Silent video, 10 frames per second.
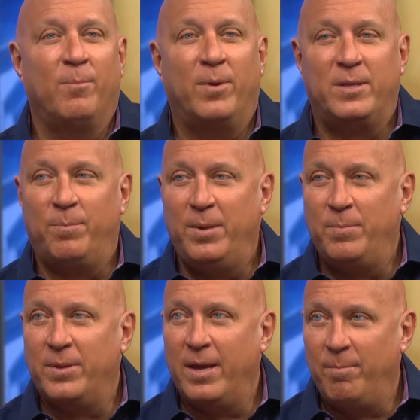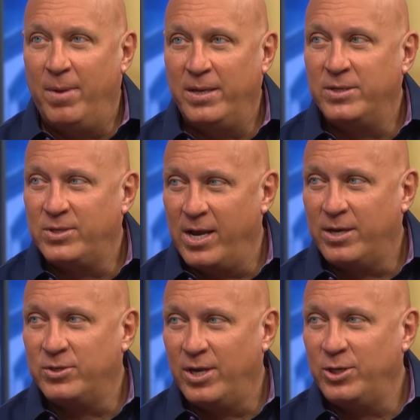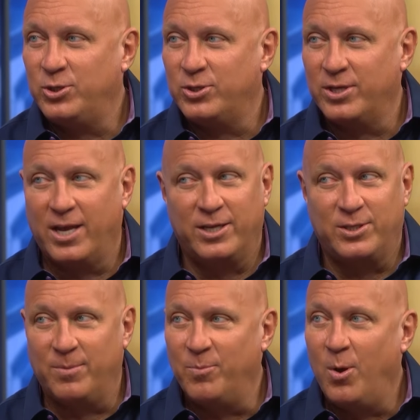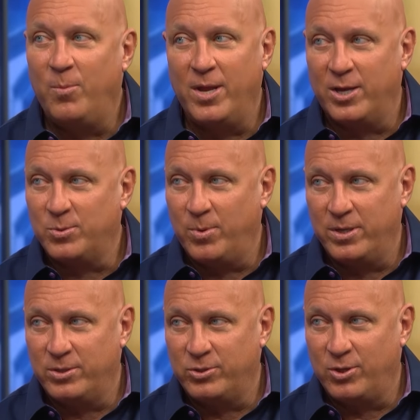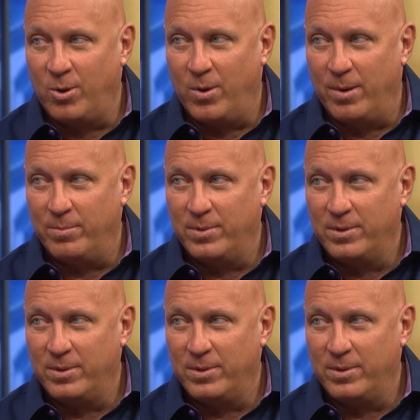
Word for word: but the people that made these accusations against them, nobody else wanted to show up.